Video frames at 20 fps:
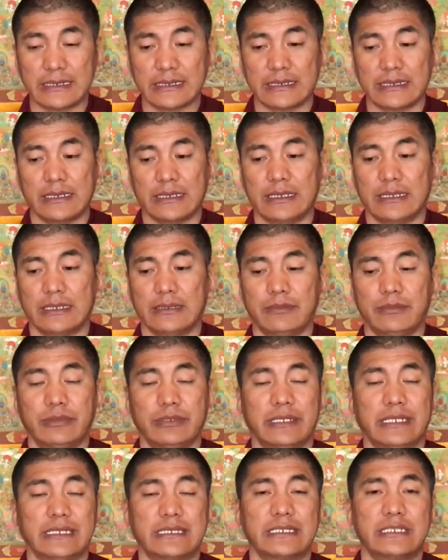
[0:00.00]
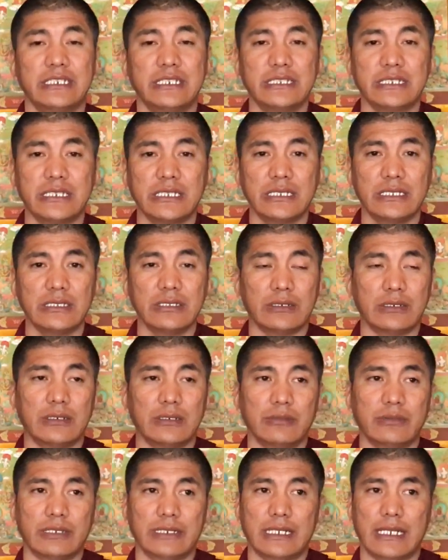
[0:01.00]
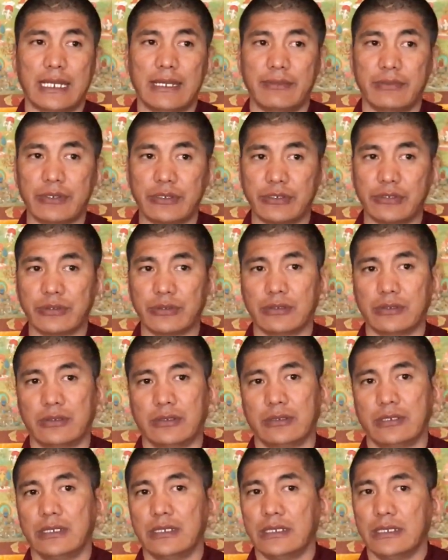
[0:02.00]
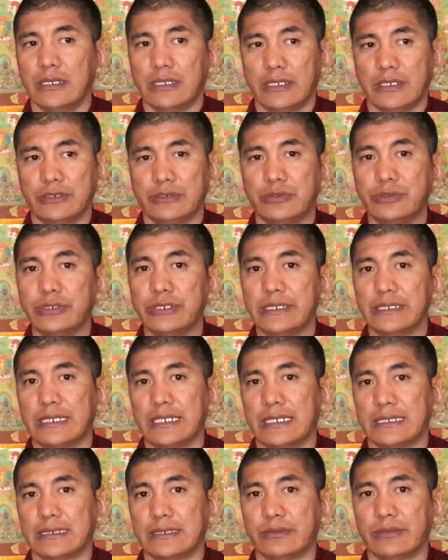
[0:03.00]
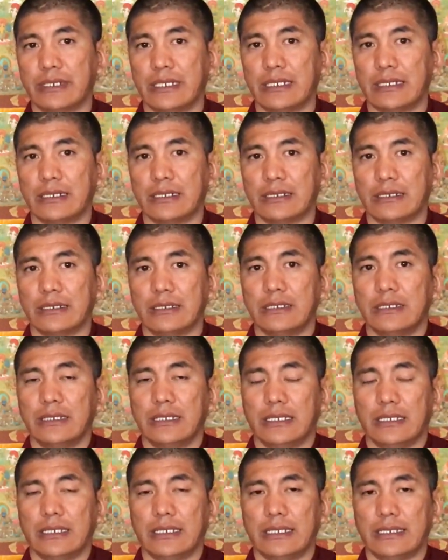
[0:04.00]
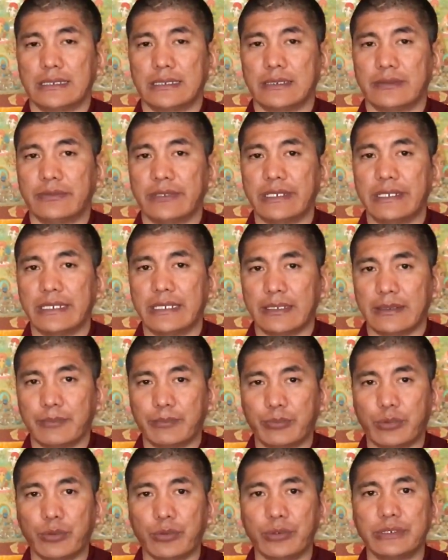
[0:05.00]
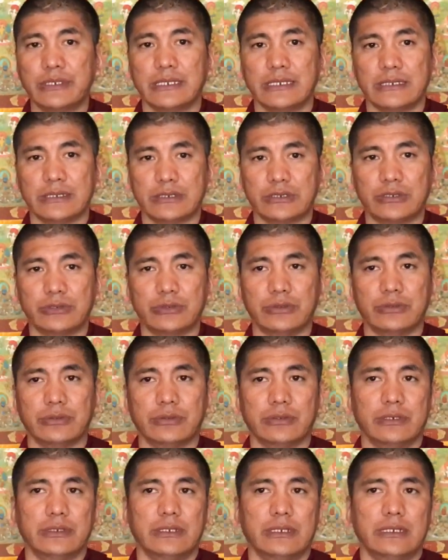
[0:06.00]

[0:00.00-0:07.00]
Buddha's teaching, or whatever you're doing as well. It's very important to